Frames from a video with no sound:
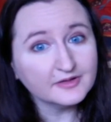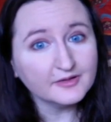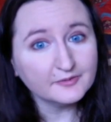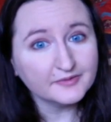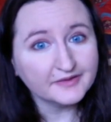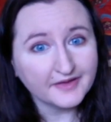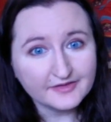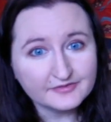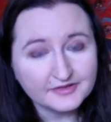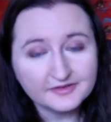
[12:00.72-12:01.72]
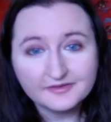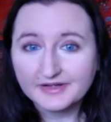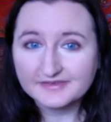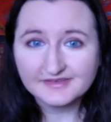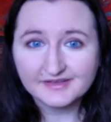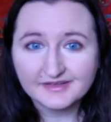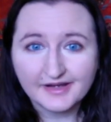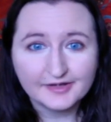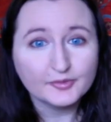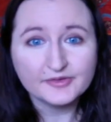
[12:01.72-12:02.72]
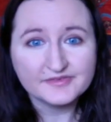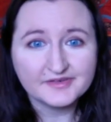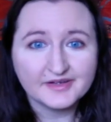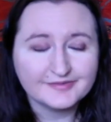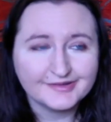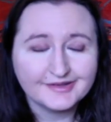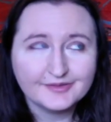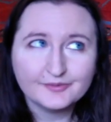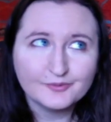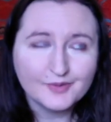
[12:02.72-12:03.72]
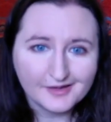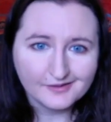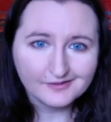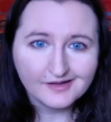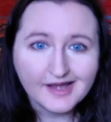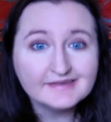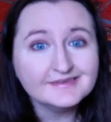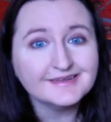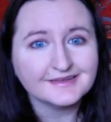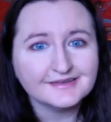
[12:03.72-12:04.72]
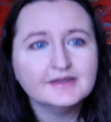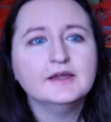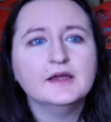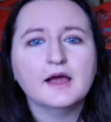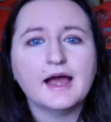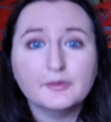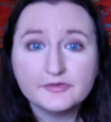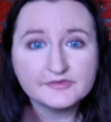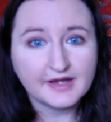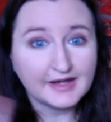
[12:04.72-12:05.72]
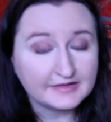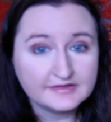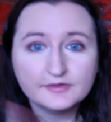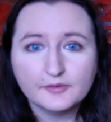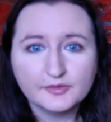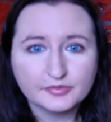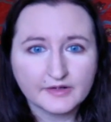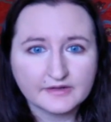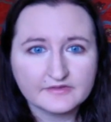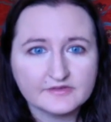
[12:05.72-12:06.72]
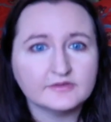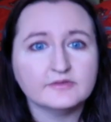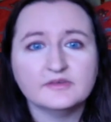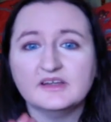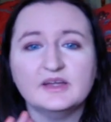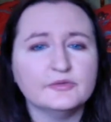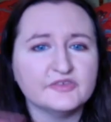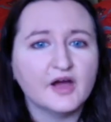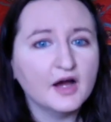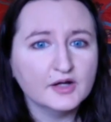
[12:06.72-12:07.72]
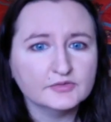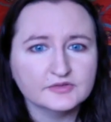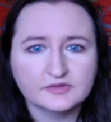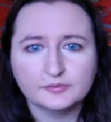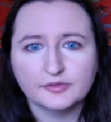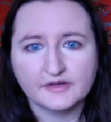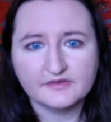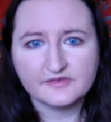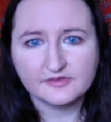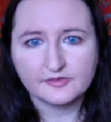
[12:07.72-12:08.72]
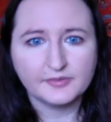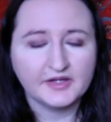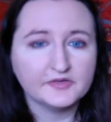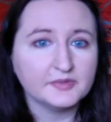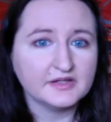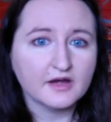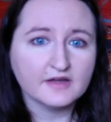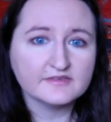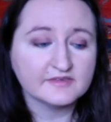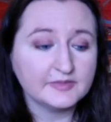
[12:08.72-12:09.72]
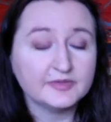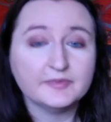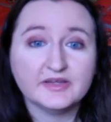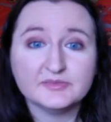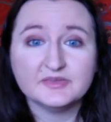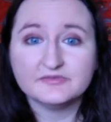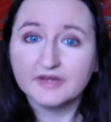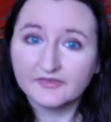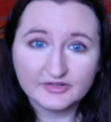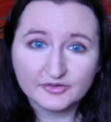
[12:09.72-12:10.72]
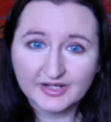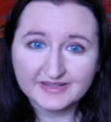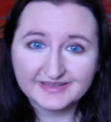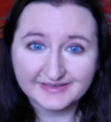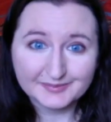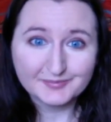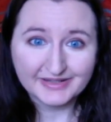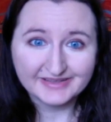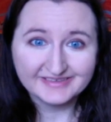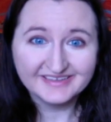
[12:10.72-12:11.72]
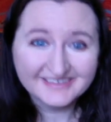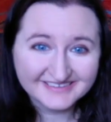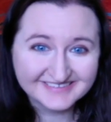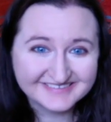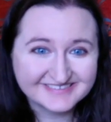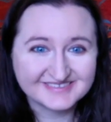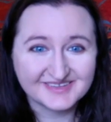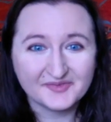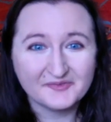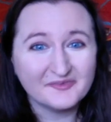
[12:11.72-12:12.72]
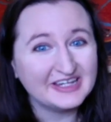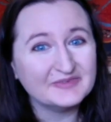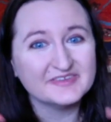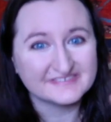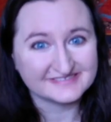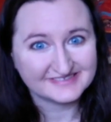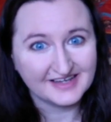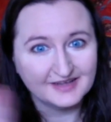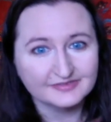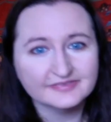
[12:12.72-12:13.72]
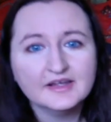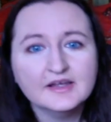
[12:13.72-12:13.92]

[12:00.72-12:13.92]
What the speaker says: on my last video I said I had poison ivy? Well, I did. I did go on prednisone. It was awful. Prednisone makes me not sleep and makes me very cranky and mean. So it was tough.